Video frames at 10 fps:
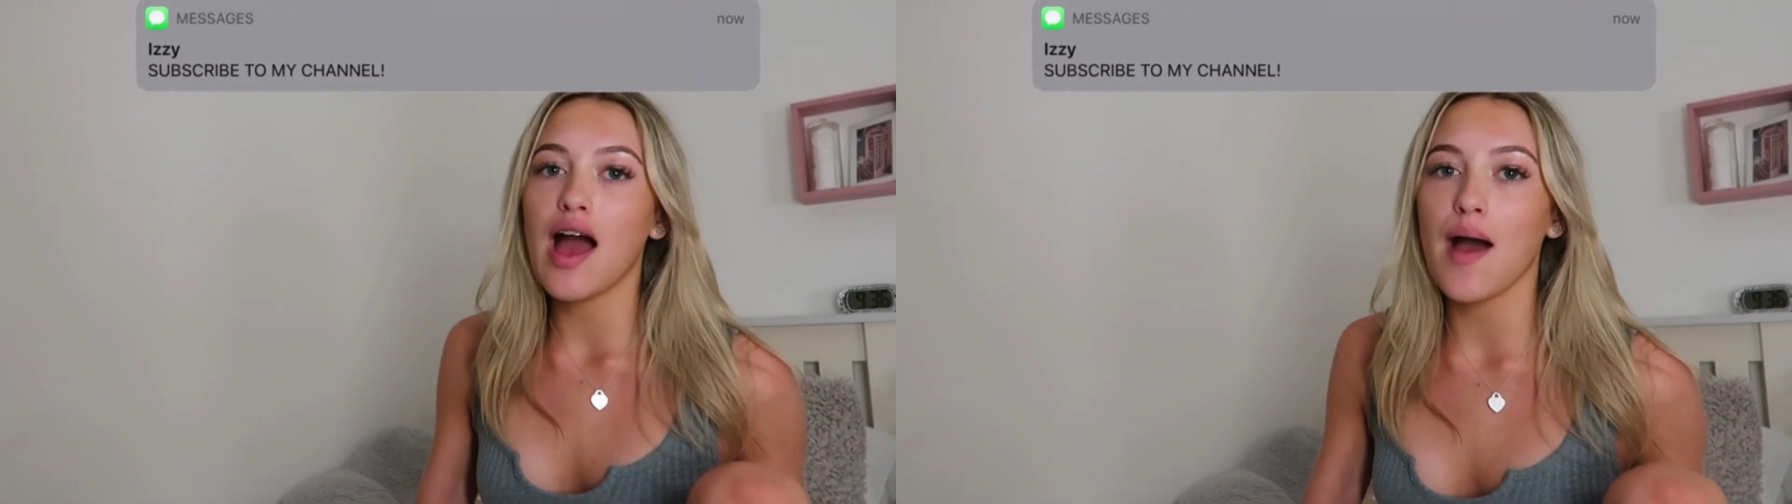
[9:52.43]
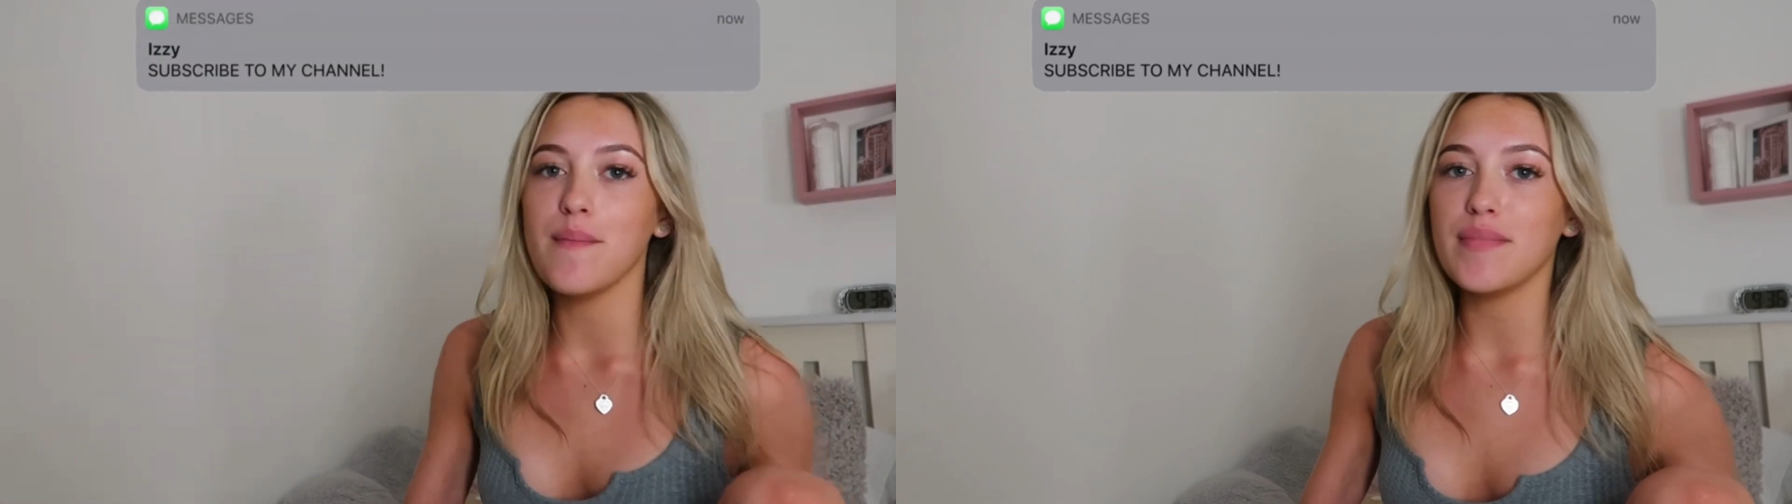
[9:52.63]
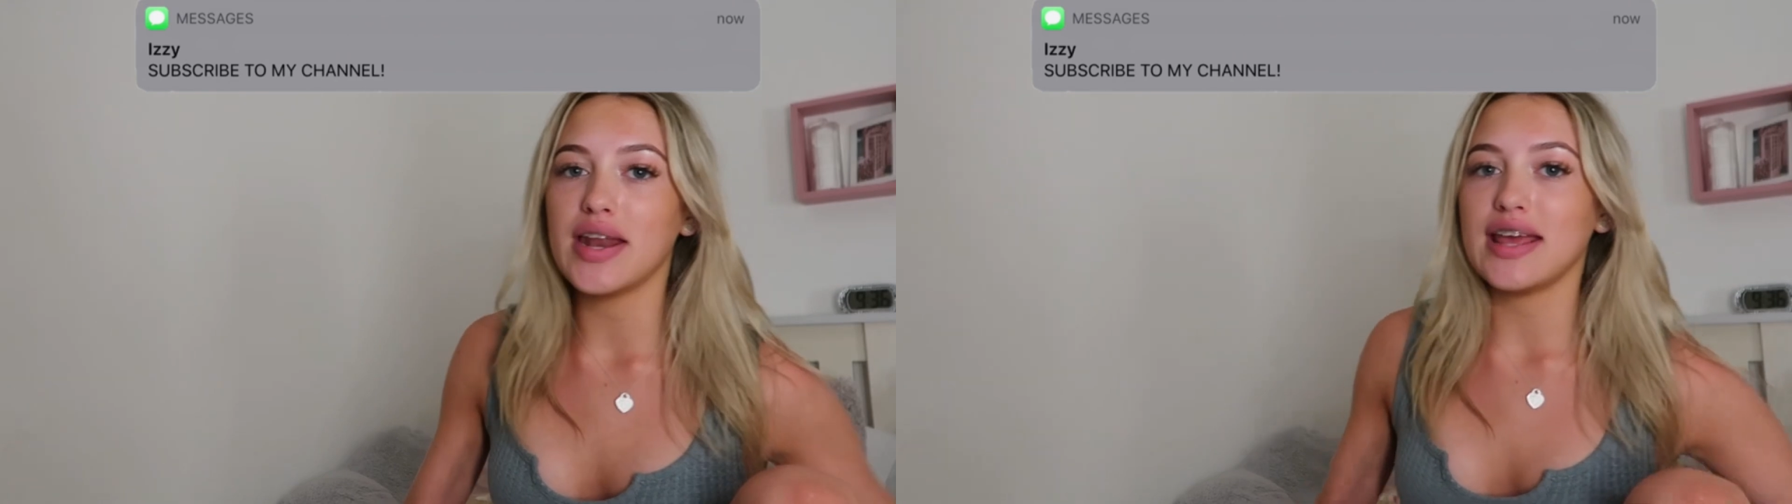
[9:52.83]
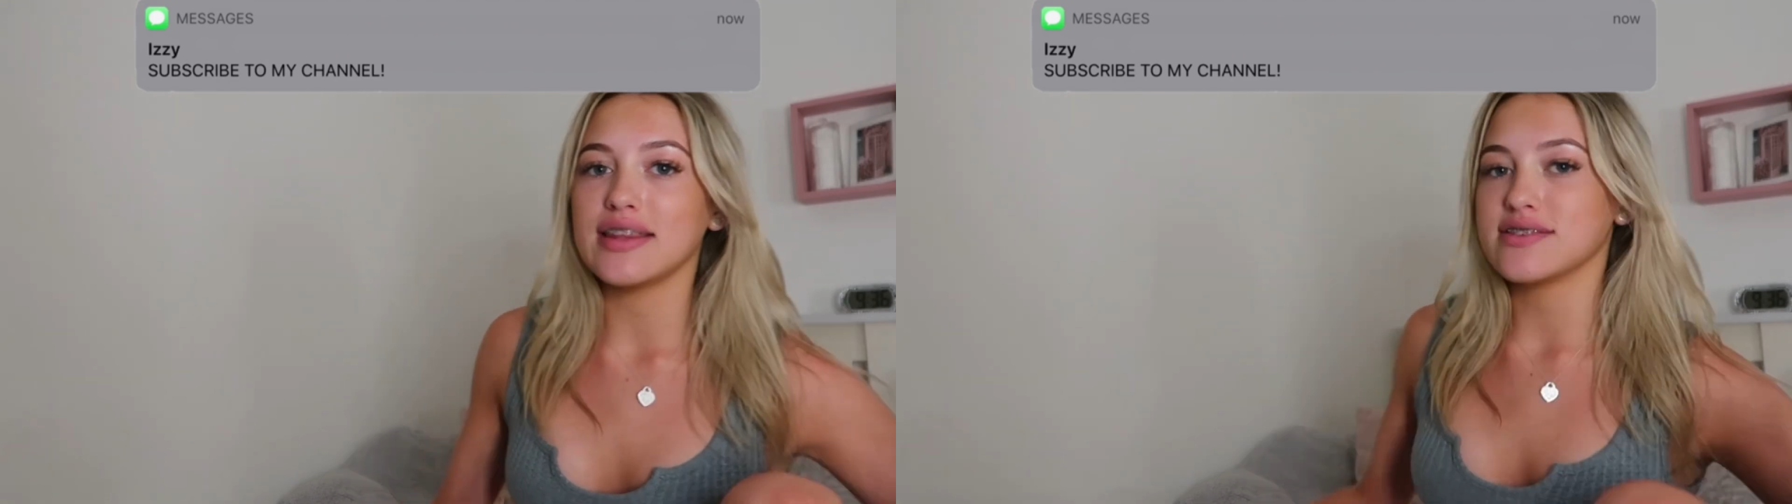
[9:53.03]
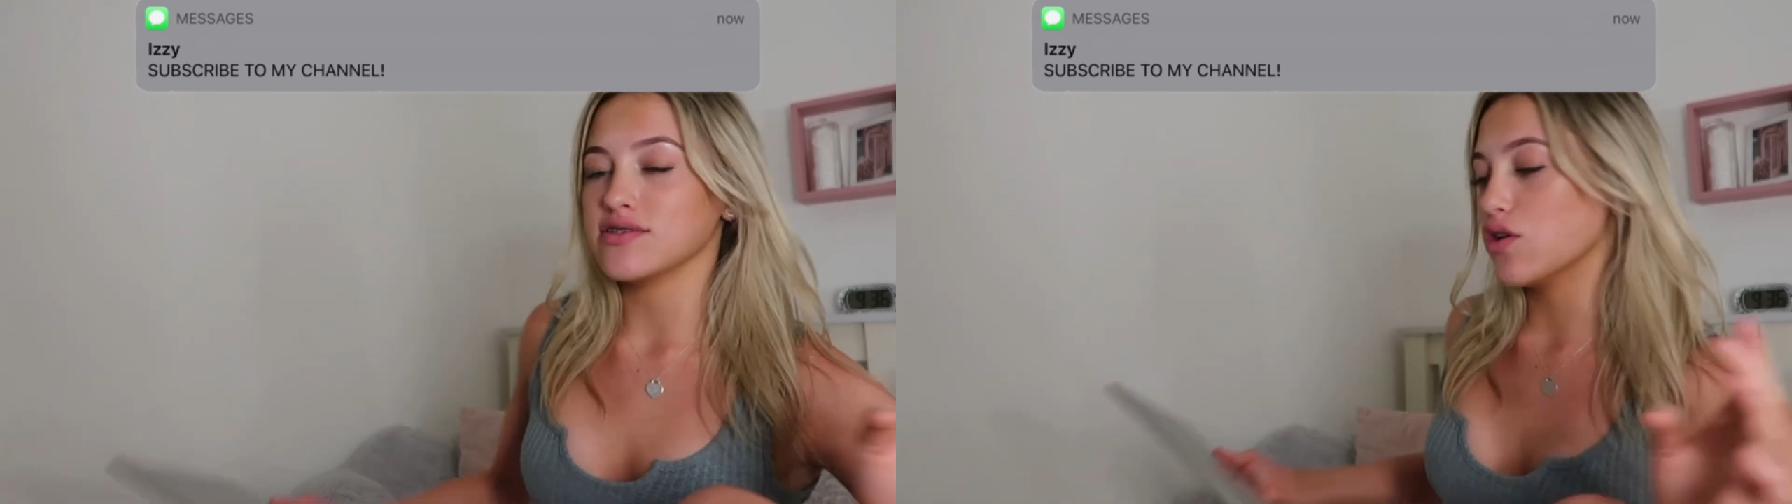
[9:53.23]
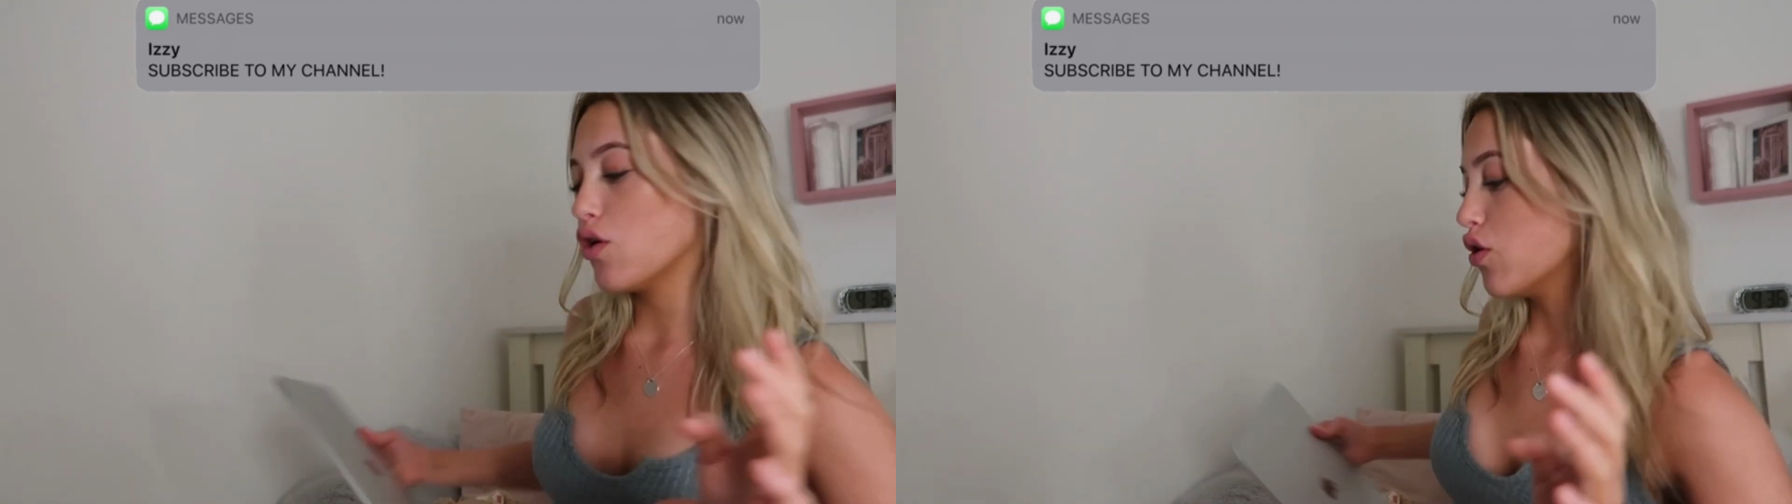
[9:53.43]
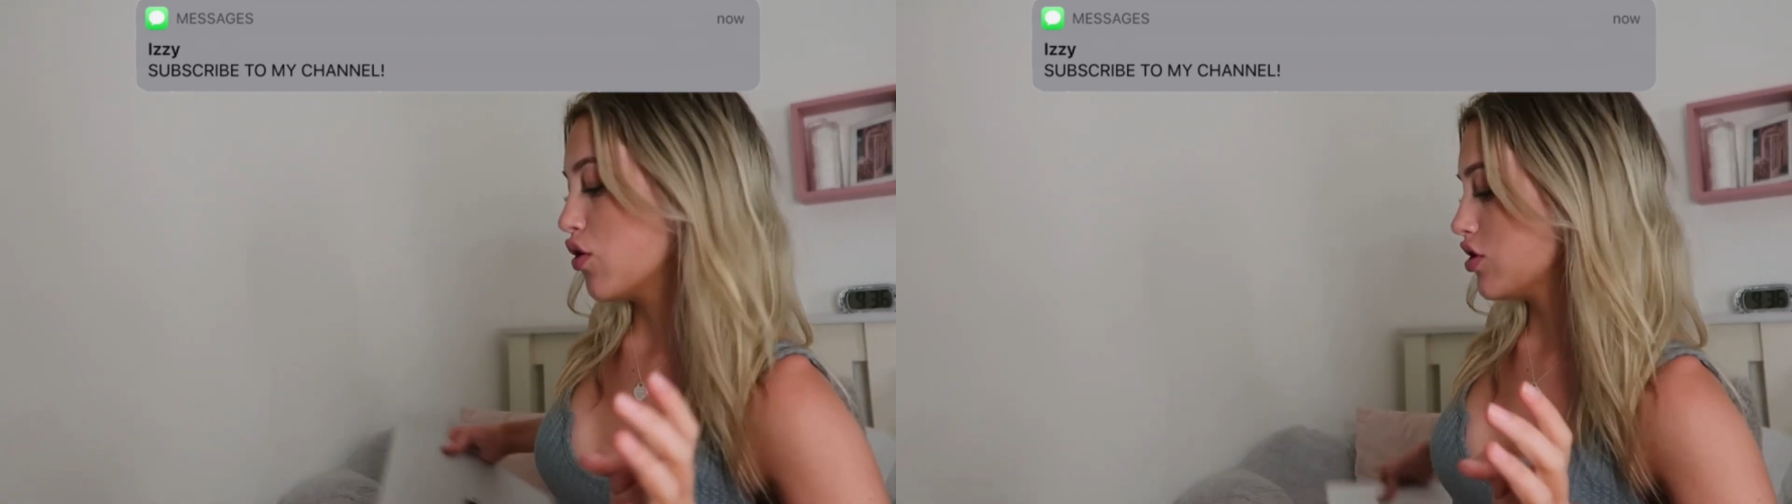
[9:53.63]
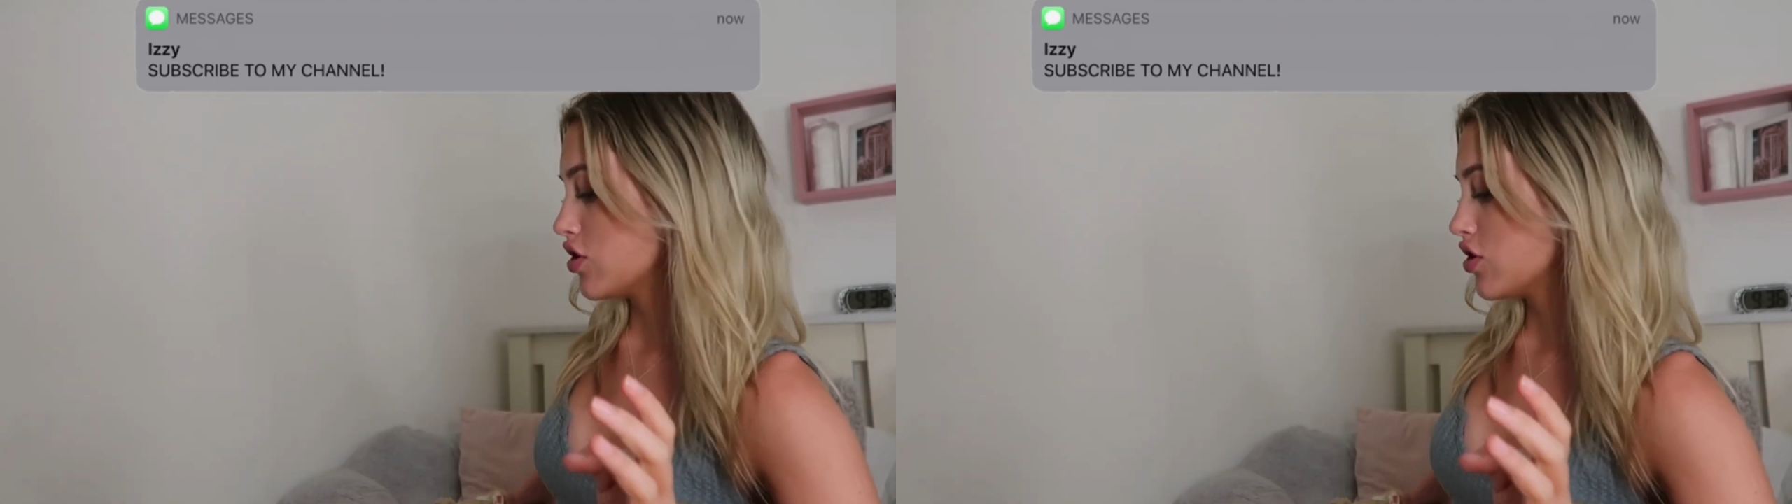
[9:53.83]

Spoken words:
a mini little haul